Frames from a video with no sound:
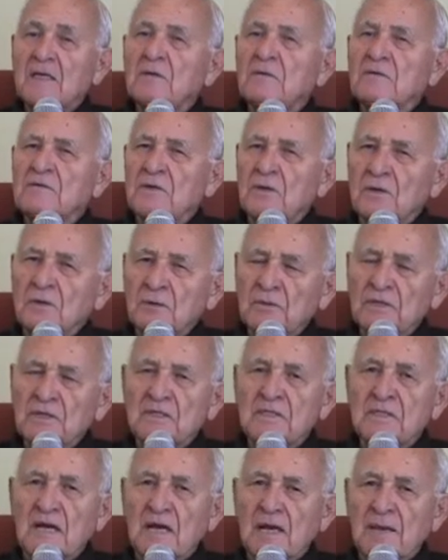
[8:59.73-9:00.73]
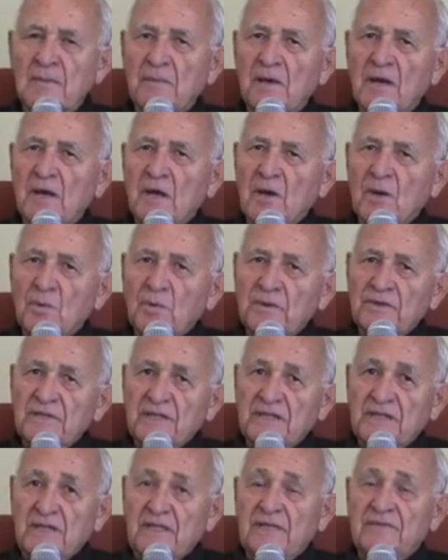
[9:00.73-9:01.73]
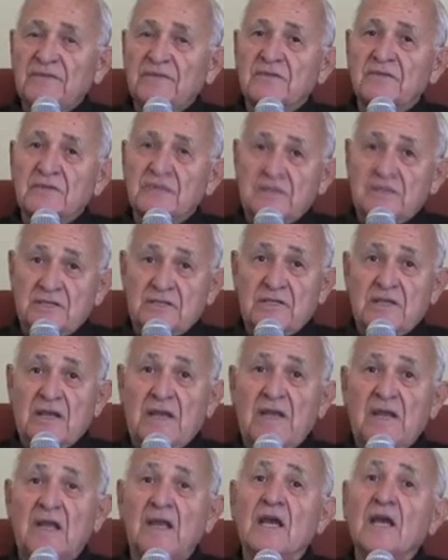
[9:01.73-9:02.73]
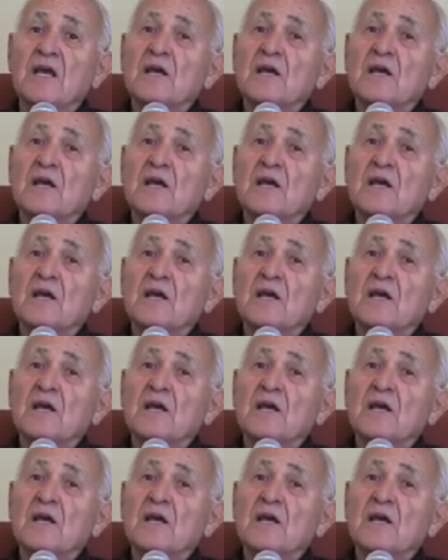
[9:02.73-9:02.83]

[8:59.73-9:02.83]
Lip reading: It was a holy time, one that even to this day